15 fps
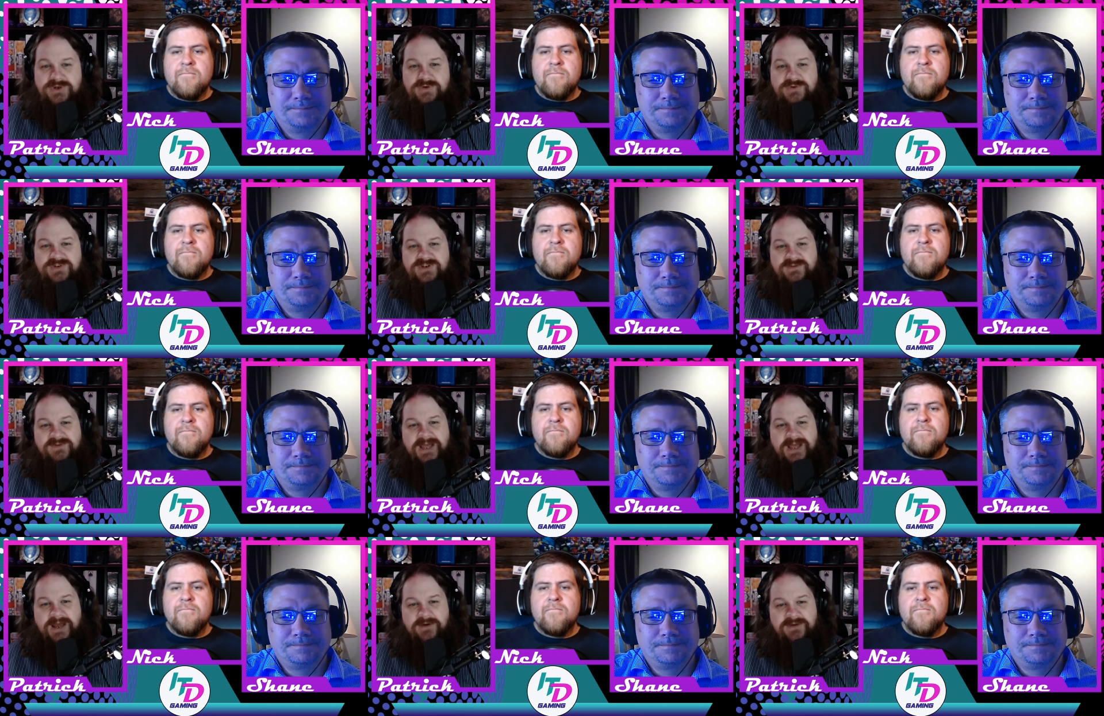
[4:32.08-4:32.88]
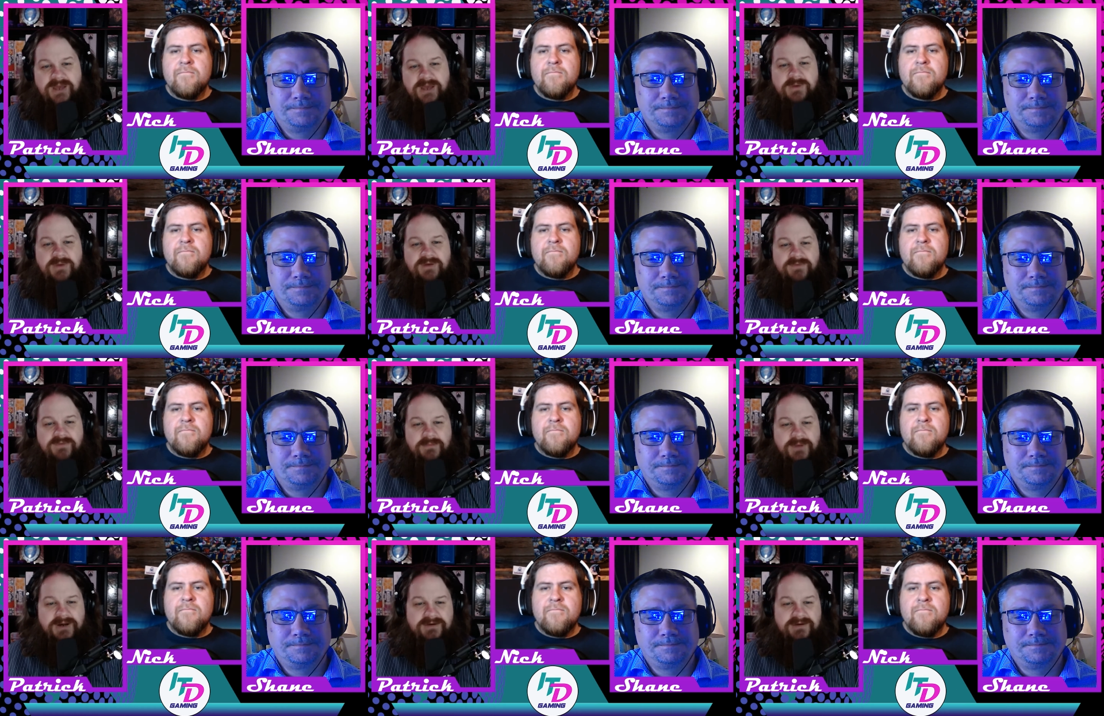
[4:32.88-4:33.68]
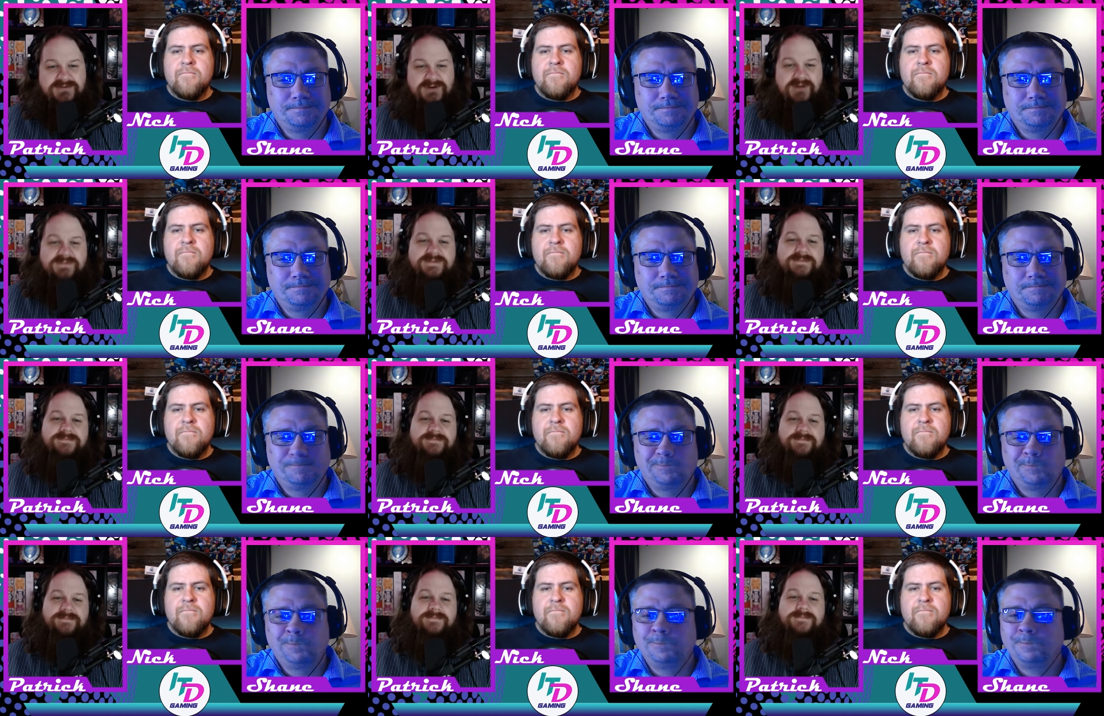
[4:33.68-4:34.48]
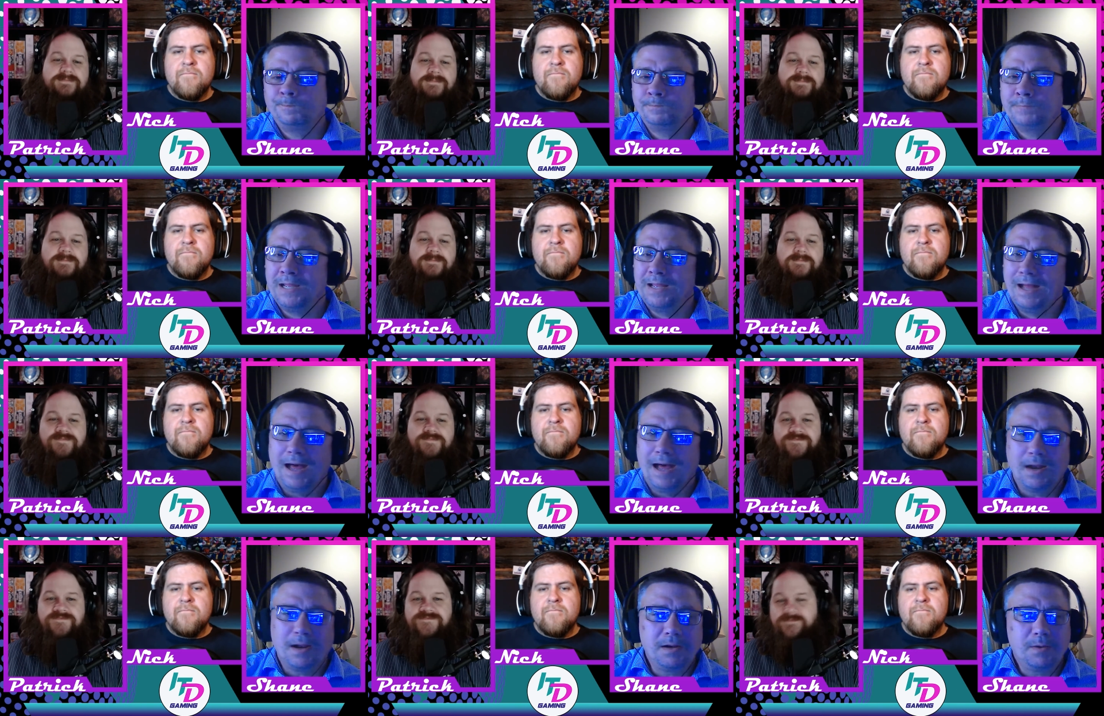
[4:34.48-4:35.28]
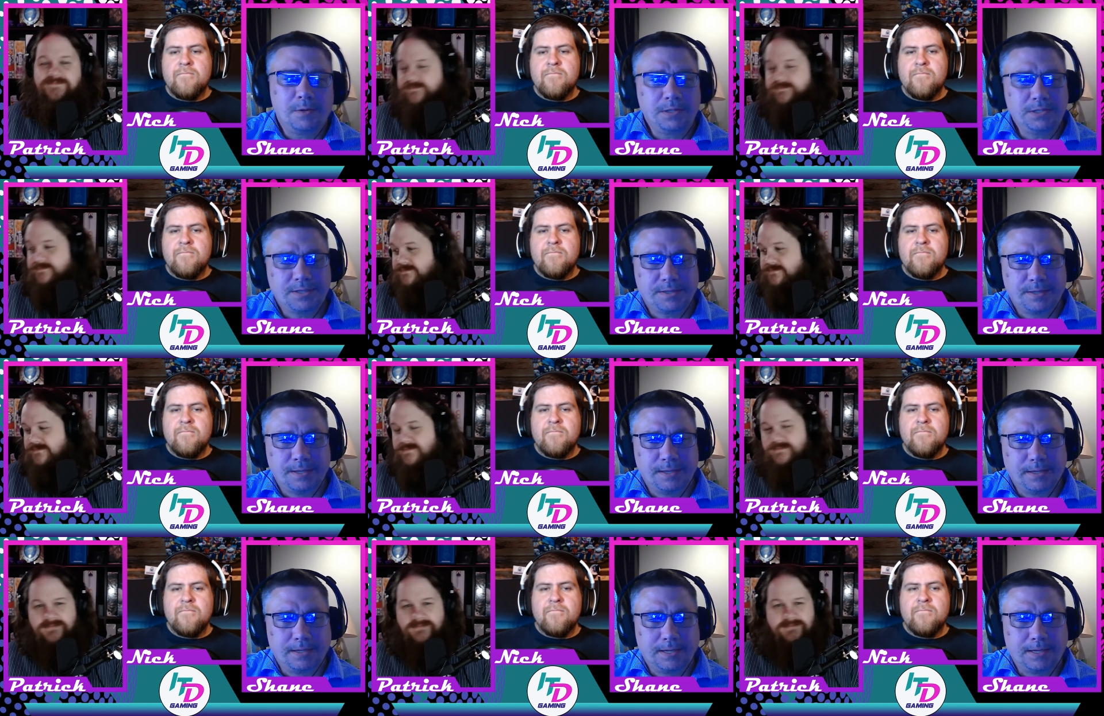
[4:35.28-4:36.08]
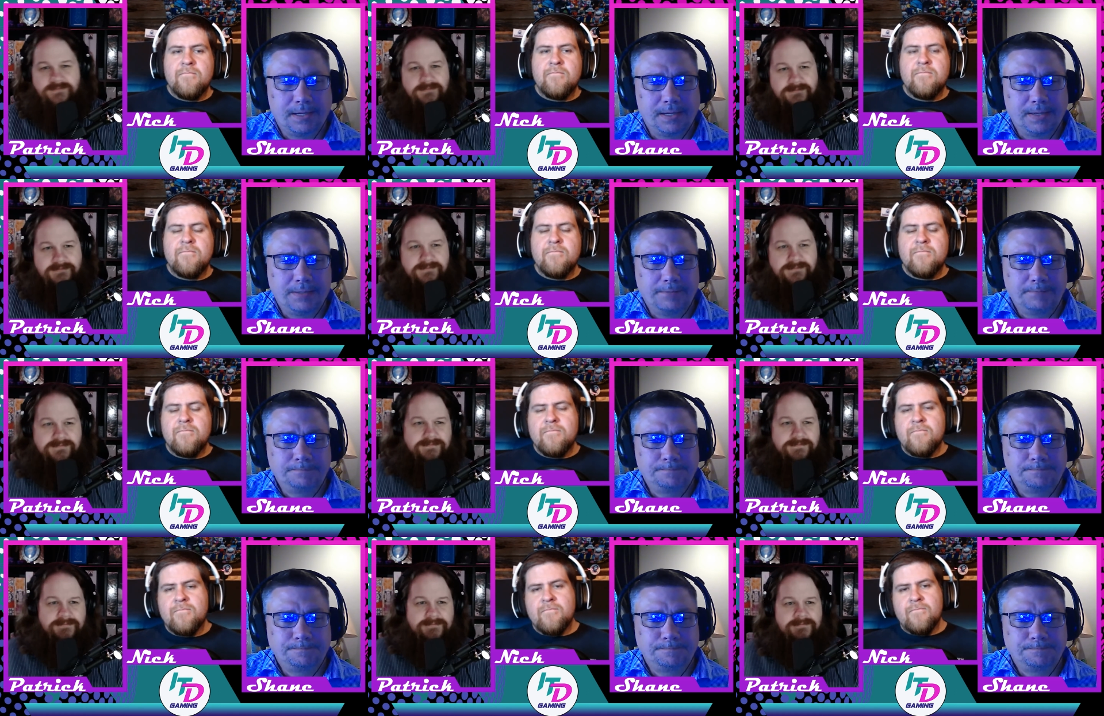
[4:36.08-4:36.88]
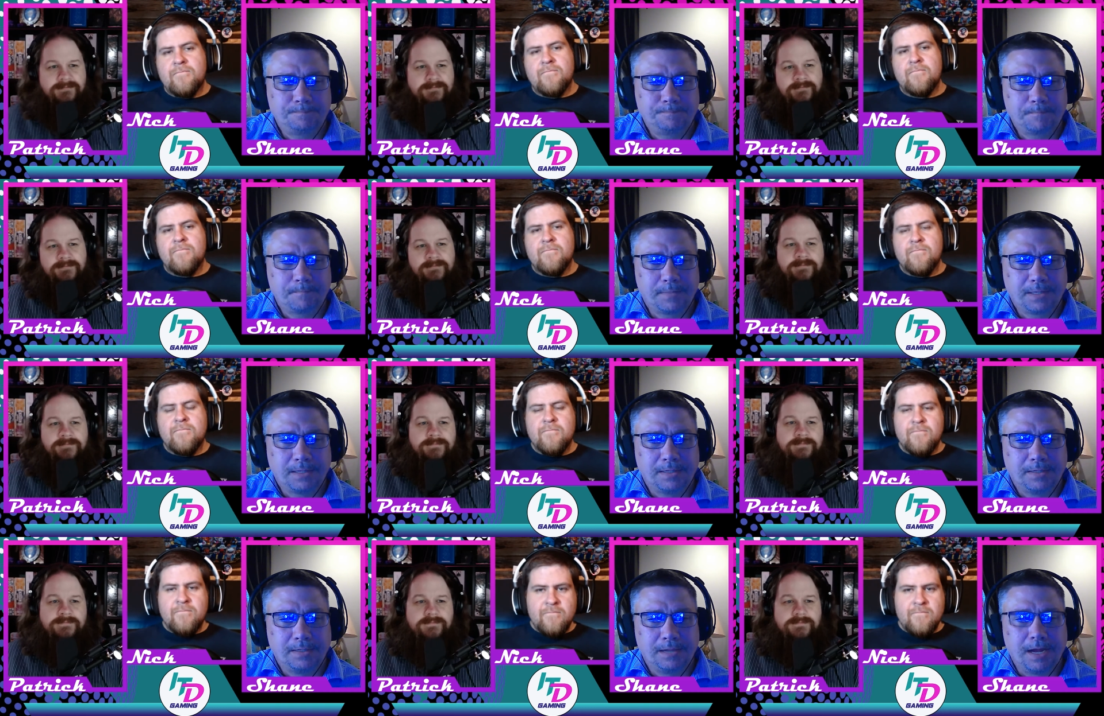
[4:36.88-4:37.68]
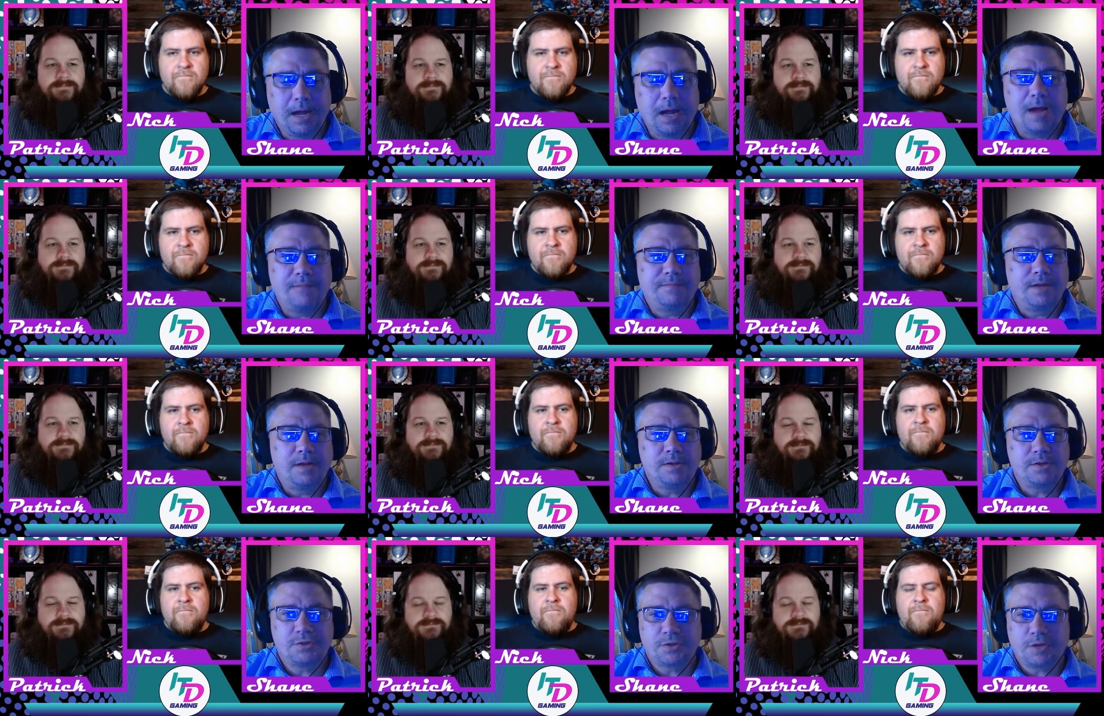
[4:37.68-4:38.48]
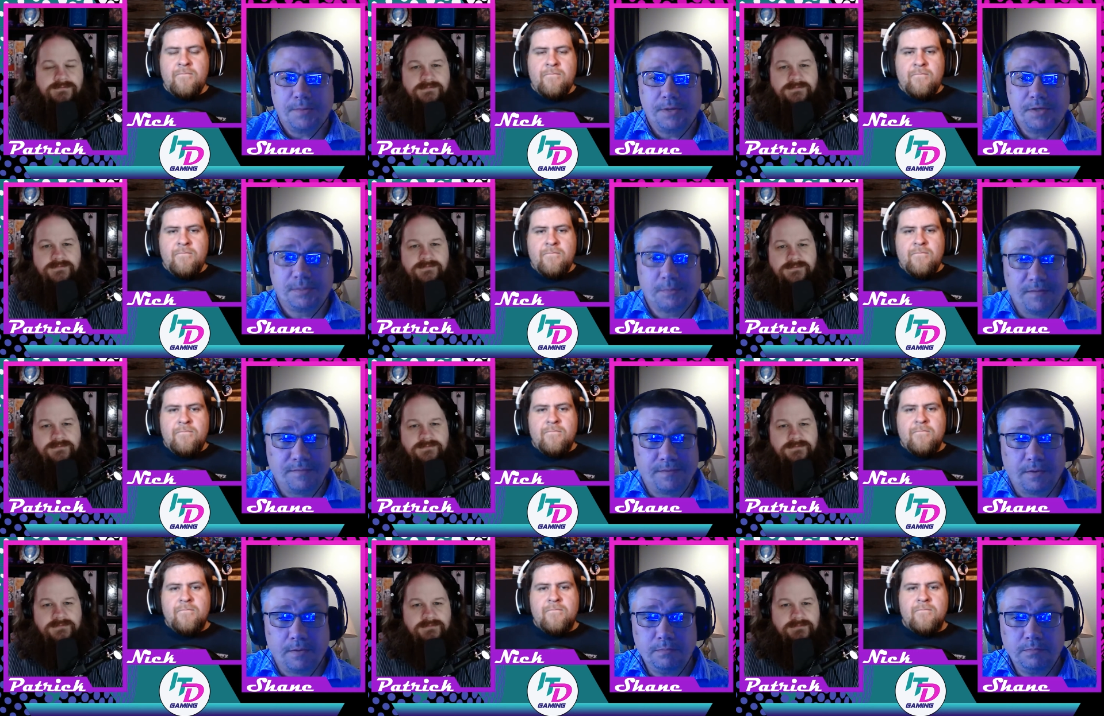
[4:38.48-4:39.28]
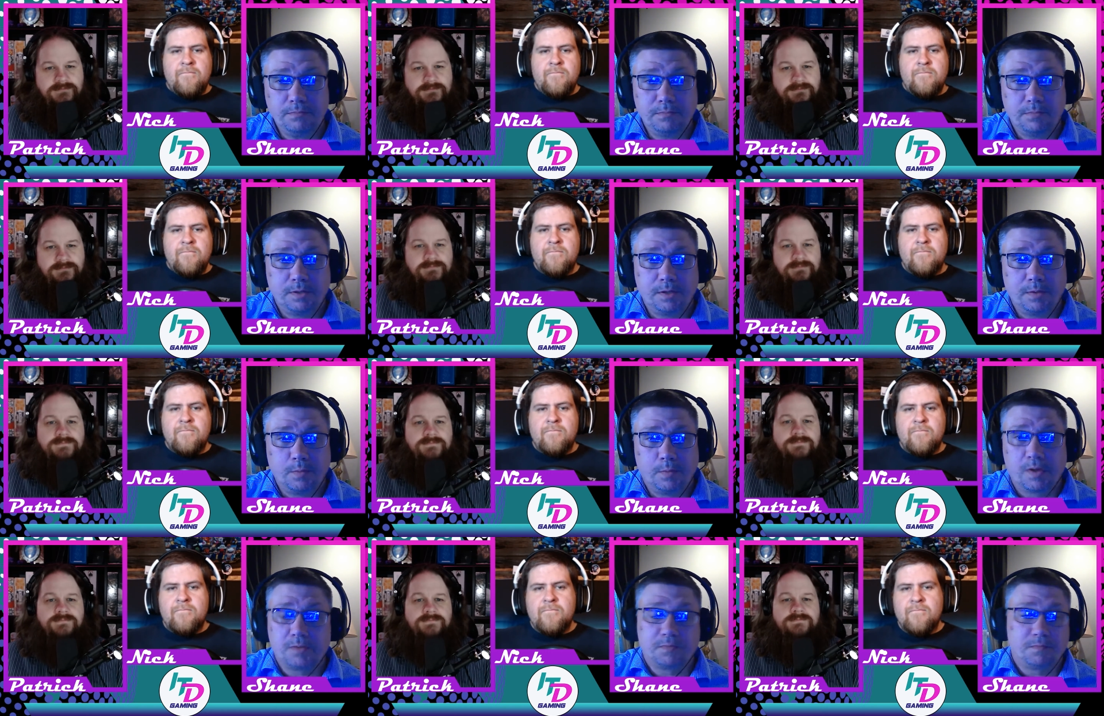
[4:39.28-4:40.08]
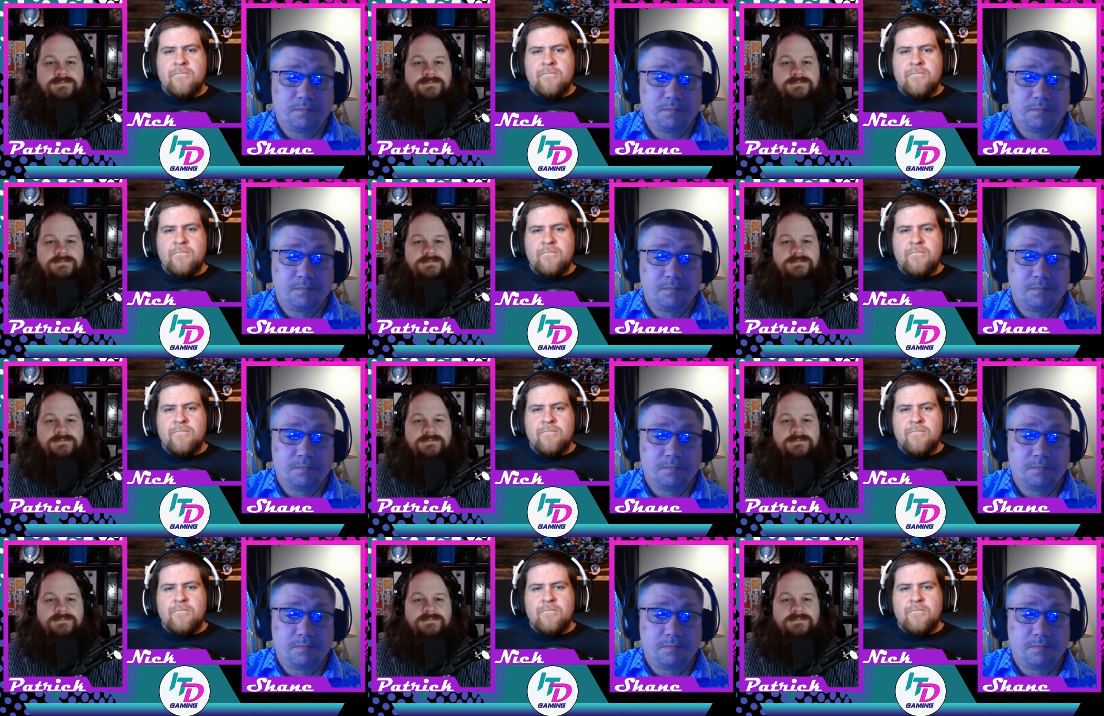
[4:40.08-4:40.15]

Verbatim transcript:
Speaker 1: use of cloud gaming from Microsoft?
Speaker 2: I don't know what to think. Um, I, I've done the streaming to my phone. It worked